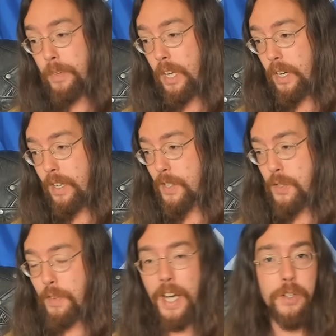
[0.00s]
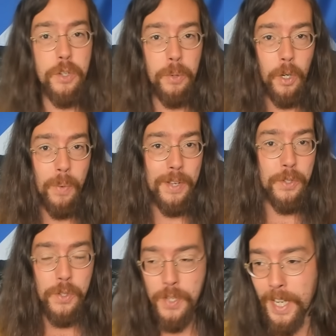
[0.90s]
Uh, it's fine to
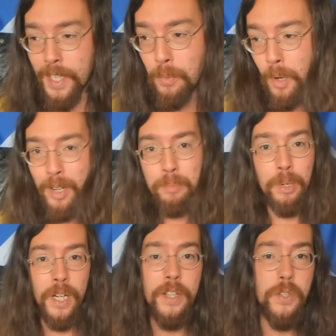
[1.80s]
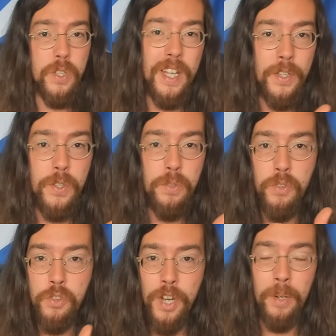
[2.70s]
request a second one, but it's, it's
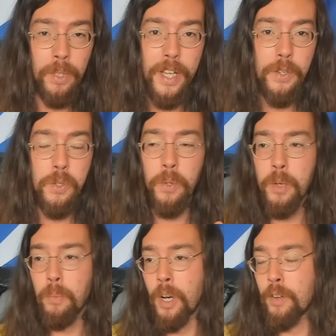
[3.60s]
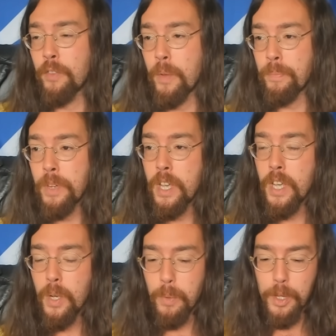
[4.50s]
generally it's only one of them.
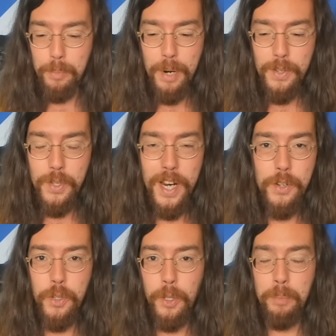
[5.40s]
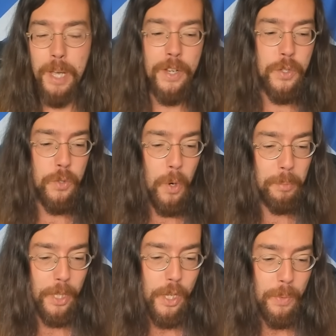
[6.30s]
With the presidential debates,
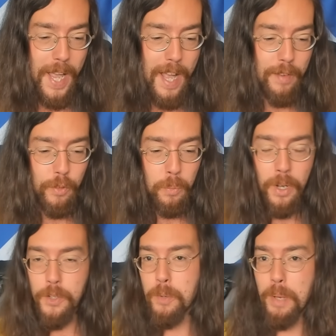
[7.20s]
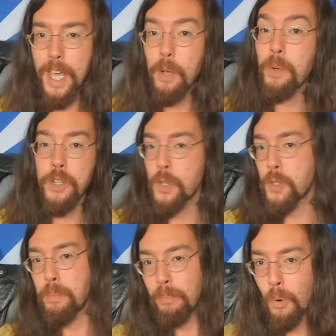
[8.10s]
normally you have one debate which
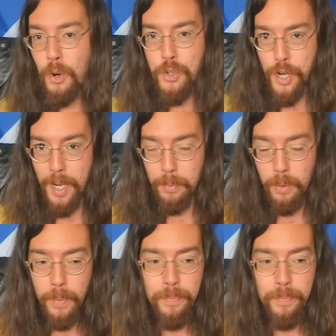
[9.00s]
is more general.